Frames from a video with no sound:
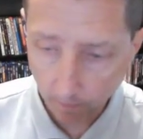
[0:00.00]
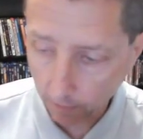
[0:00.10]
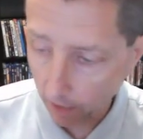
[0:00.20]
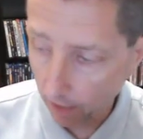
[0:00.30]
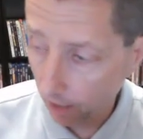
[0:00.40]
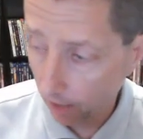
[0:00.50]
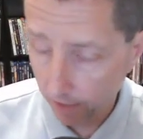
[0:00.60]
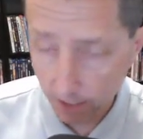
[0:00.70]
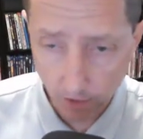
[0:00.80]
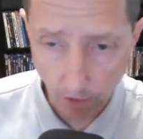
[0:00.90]

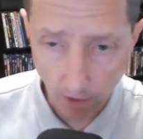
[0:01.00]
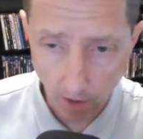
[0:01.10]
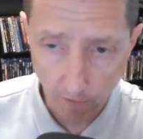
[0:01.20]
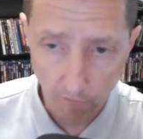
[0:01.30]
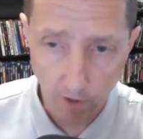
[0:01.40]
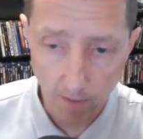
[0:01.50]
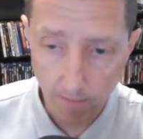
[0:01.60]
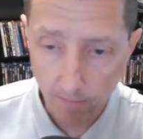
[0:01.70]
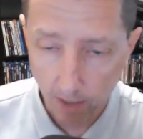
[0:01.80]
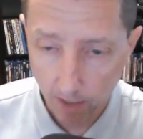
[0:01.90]
These are
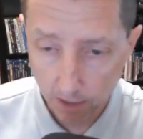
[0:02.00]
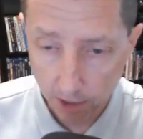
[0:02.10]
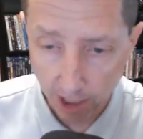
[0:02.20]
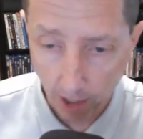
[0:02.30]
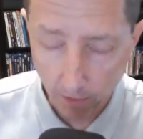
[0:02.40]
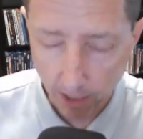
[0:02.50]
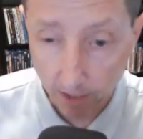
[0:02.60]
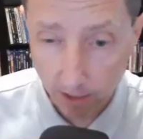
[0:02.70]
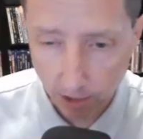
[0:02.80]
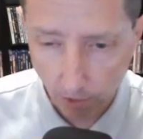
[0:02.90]
from Shout
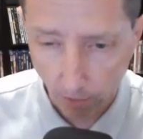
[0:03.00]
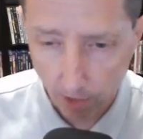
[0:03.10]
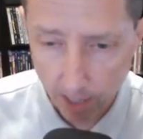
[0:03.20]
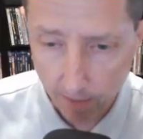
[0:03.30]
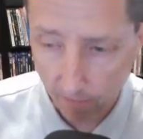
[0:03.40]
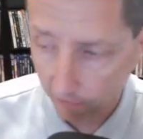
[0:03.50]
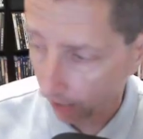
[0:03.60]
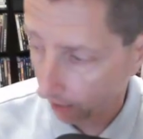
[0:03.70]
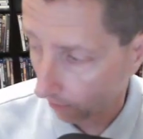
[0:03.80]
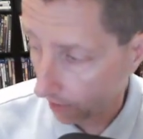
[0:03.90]
and Scream
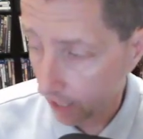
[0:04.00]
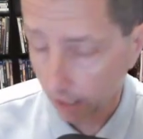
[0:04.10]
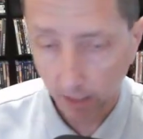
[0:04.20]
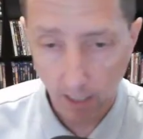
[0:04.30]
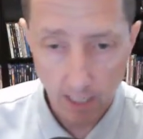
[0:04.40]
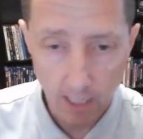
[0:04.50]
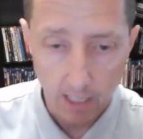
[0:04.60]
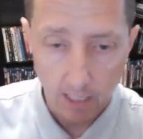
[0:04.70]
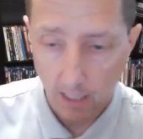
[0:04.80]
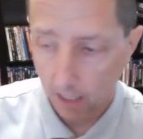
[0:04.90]
Factory.
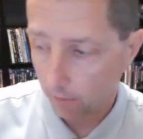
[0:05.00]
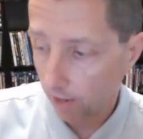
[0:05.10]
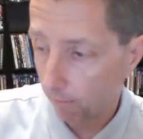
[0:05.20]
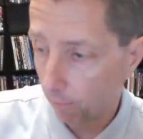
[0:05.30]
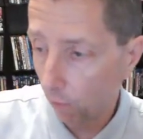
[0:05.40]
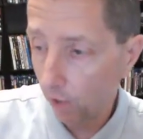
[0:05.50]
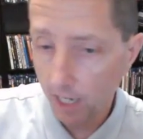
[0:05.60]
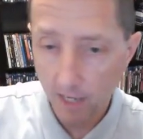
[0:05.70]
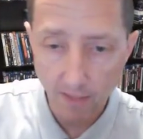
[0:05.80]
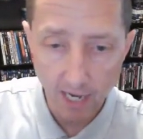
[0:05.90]
We have Boy
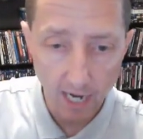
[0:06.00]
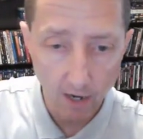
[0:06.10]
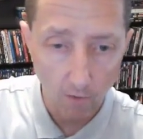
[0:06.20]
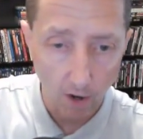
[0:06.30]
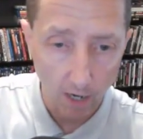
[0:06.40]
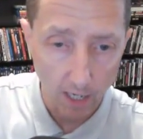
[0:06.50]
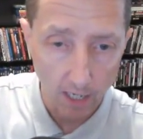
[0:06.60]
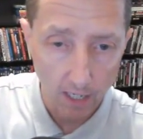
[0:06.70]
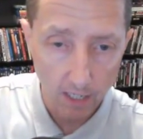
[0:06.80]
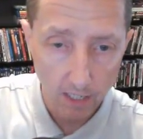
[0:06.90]
and the
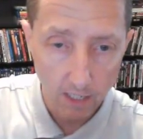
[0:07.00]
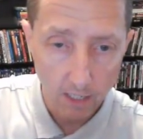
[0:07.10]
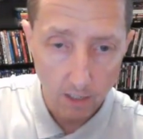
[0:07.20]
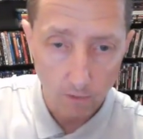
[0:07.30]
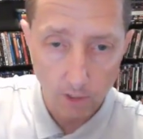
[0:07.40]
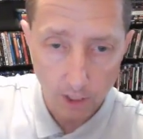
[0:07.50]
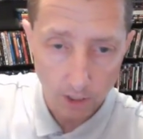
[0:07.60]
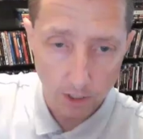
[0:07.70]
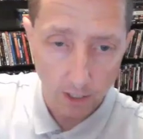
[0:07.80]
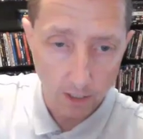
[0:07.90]
Heron, which
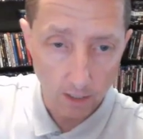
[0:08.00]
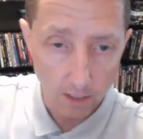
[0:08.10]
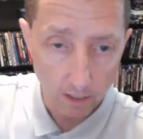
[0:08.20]
is the